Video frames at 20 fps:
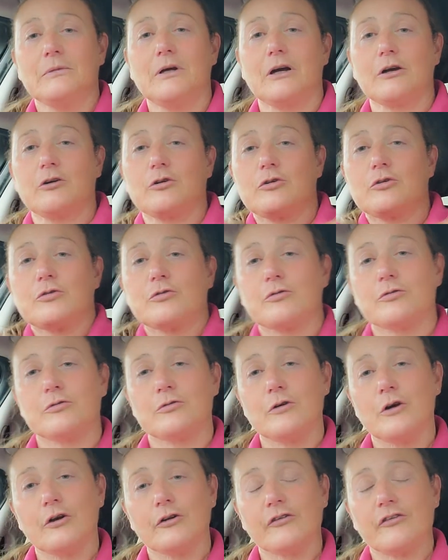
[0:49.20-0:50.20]

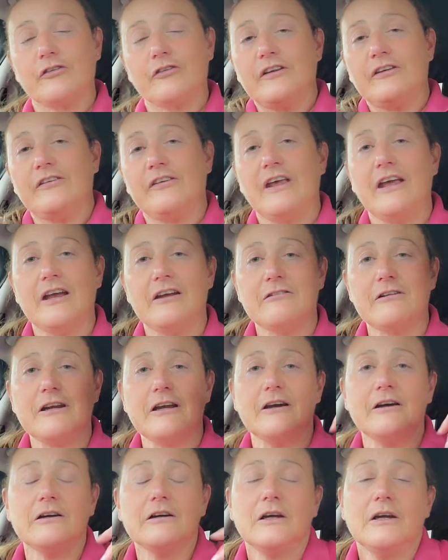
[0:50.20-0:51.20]
across this
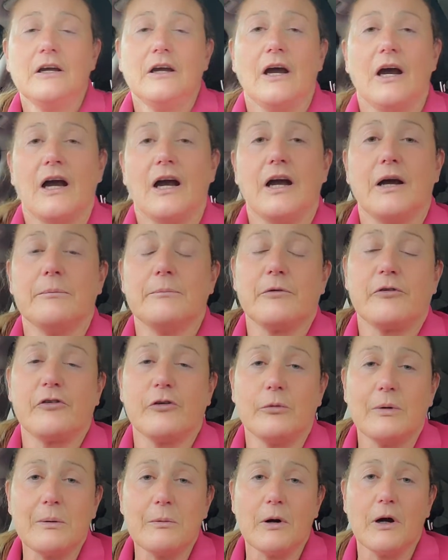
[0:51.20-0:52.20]
area,
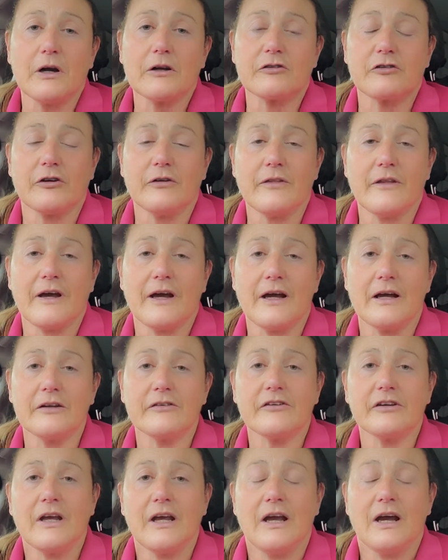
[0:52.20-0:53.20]
so we worked on
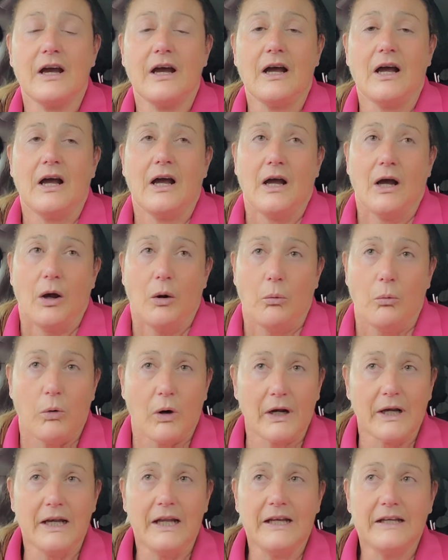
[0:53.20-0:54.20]
that.
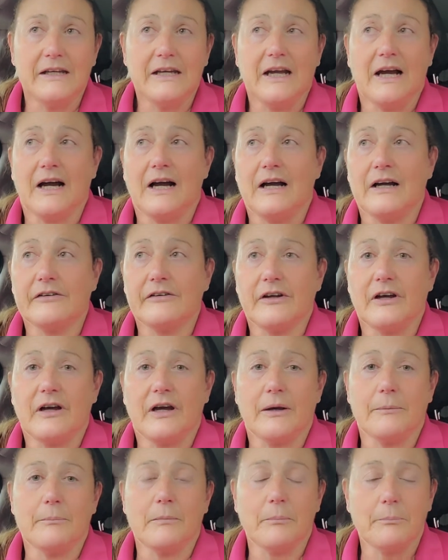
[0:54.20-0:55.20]
One lady had
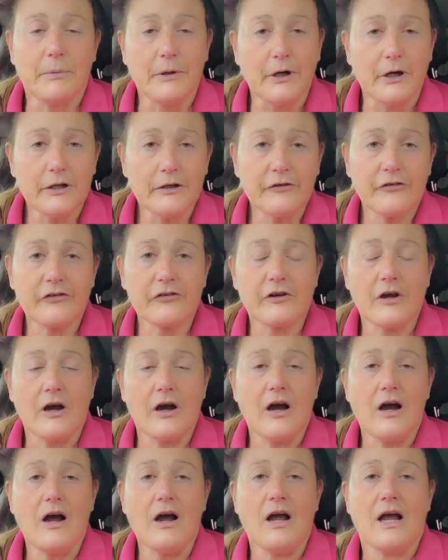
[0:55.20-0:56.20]
burn
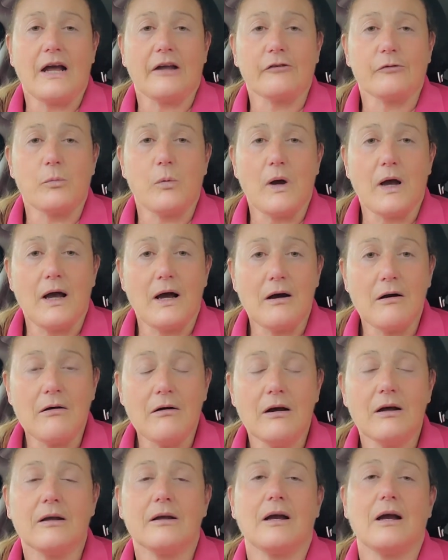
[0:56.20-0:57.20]
scar as
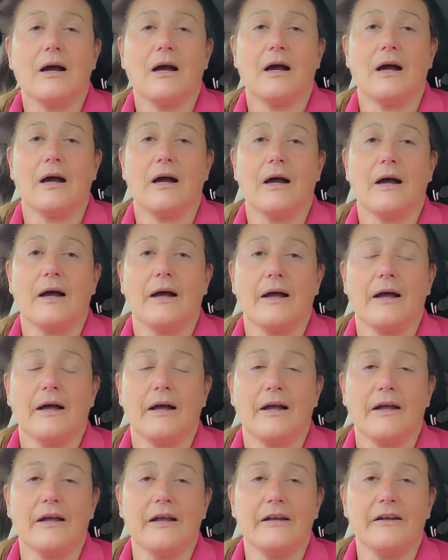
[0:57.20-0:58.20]
well,
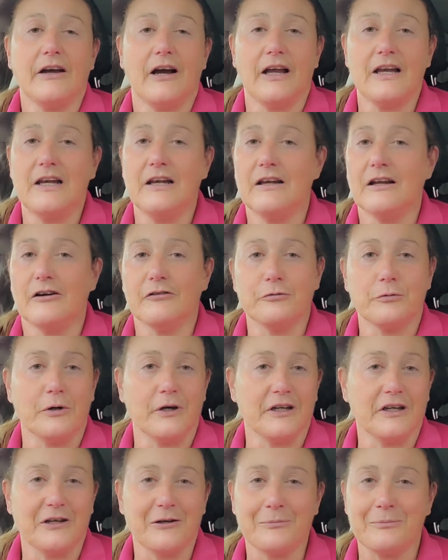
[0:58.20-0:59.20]
and I love
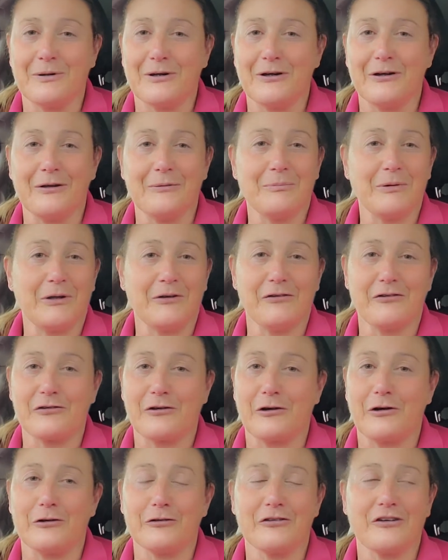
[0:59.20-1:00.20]
working on burn
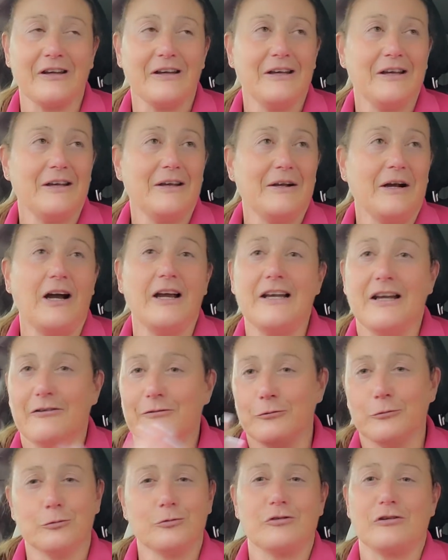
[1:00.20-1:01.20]
scars. I
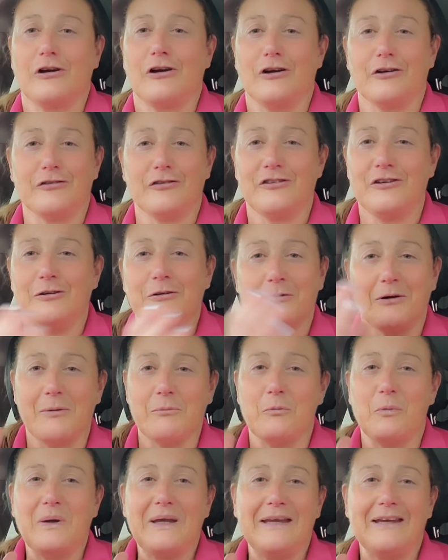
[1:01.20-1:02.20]
love all scars, you know,
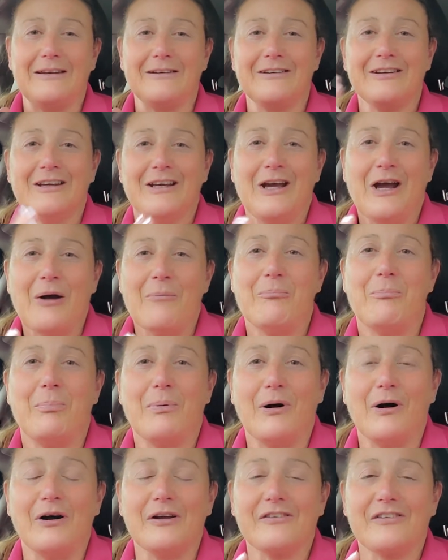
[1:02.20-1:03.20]
I'm weird,
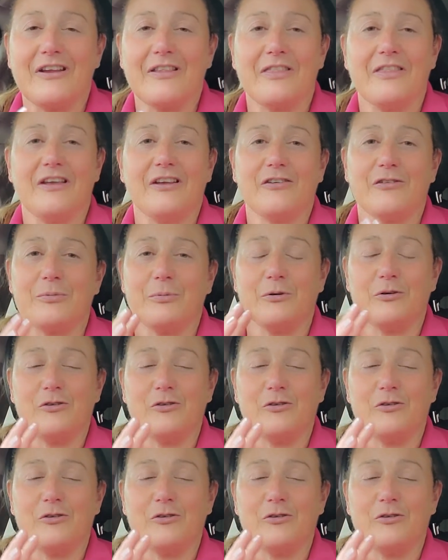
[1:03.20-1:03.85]
but this